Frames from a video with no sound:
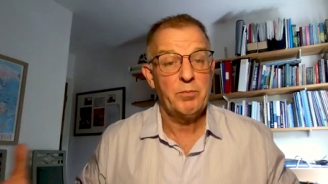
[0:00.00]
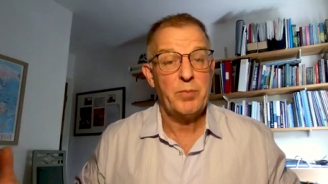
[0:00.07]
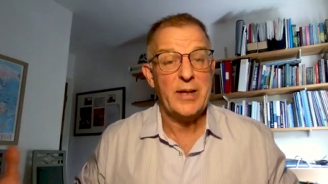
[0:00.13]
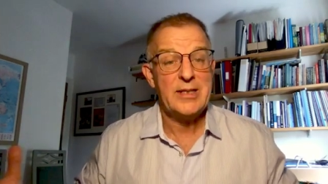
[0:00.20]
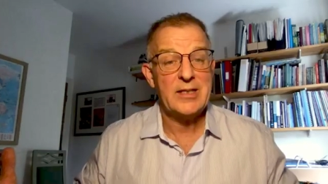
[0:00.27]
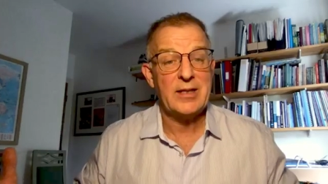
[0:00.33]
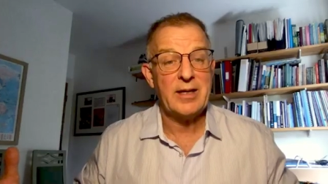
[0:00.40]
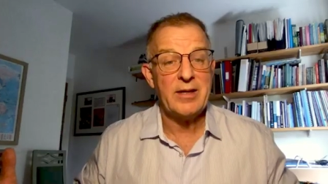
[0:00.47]

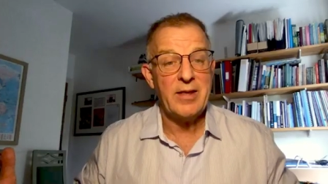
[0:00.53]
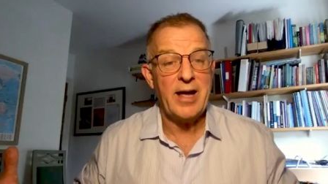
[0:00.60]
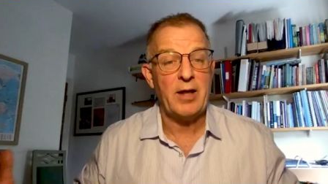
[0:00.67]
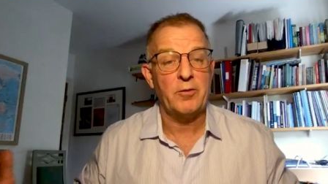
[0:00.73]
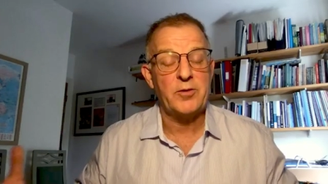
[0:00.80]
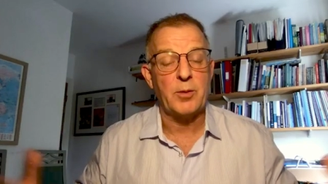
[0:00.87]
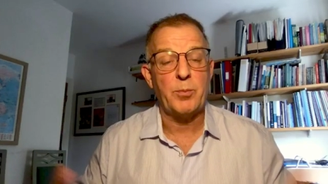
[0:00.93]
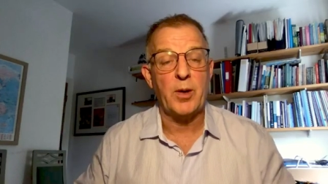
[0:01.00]
basically the
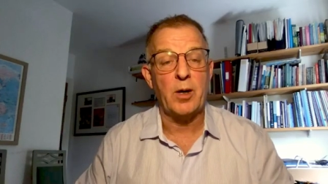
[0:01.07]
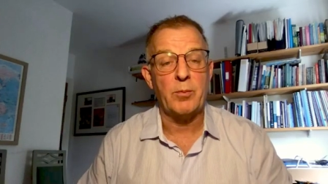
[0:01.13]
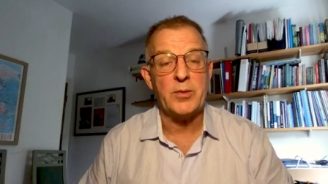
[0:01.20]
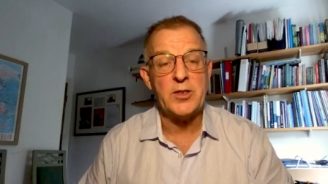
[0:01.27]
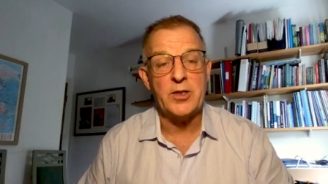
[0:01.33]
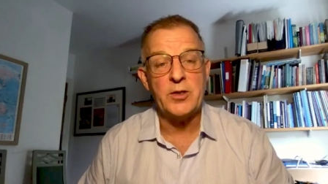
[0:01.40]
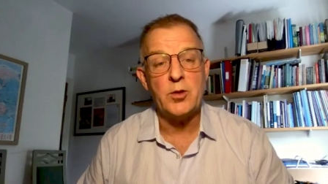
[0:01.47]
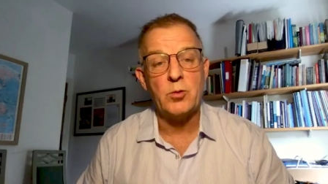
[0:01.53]
health
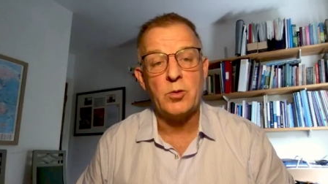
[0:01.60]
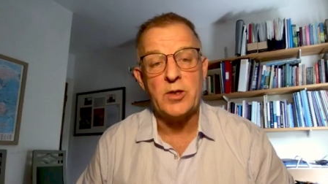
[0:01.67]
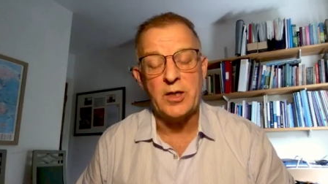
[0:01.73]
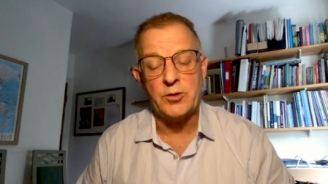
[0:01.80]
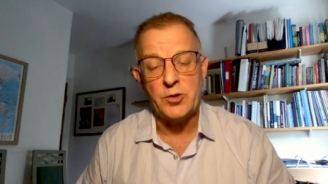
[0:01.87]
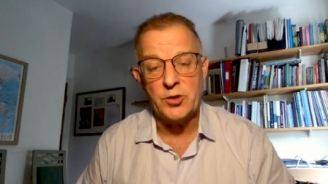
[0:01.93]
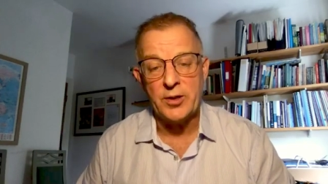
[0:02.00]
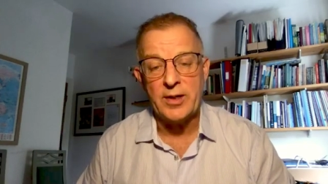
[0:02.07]
departments in your
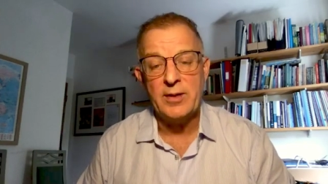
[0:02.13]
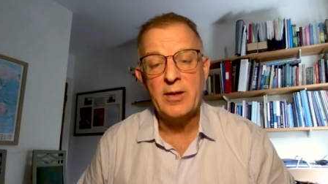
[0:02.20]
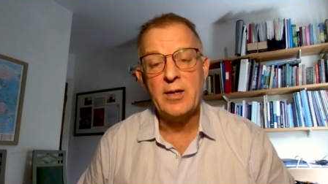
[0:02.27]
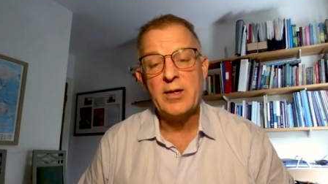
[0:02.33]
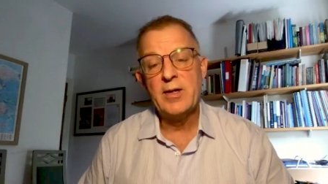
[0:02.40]
country.